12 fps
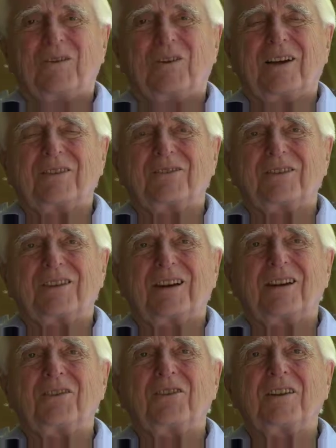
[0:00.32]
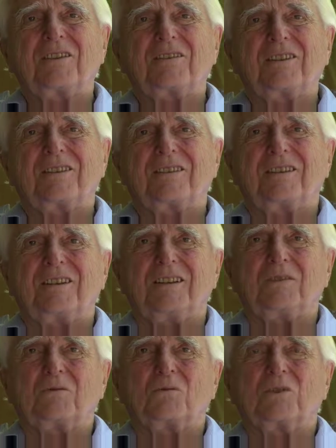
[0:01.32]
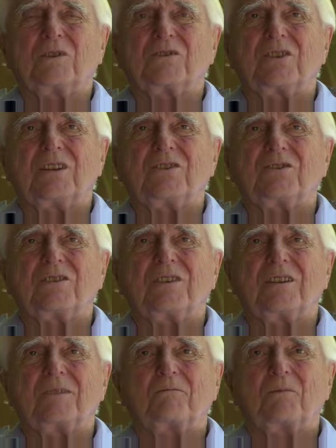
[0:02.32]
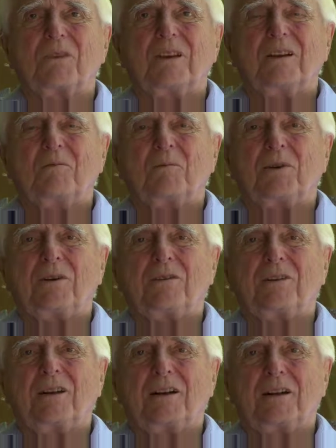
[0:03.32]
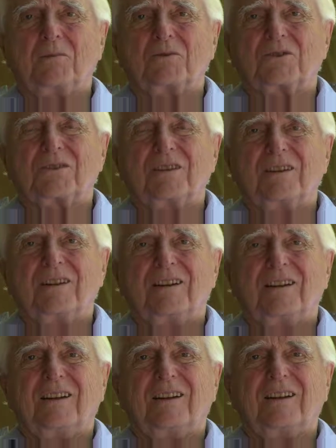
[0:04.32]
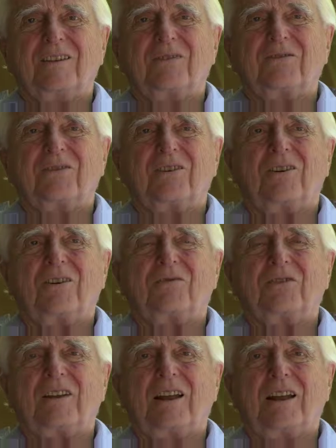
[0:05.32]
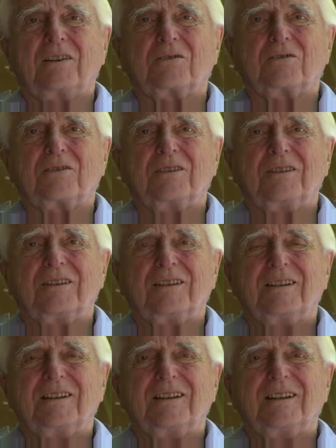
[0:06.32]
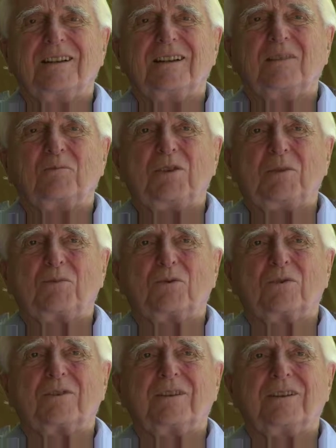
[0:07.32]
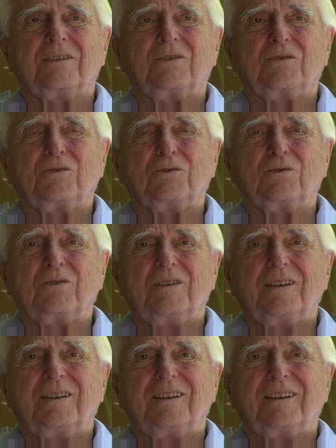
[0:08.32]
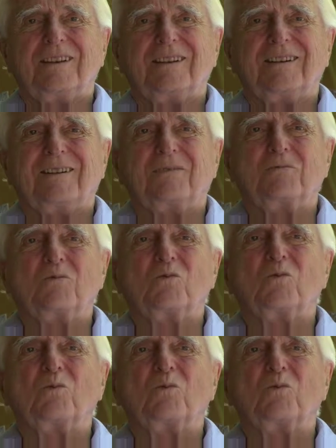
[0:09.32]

Well, I think that the realization that paradigms have often anchored people into um,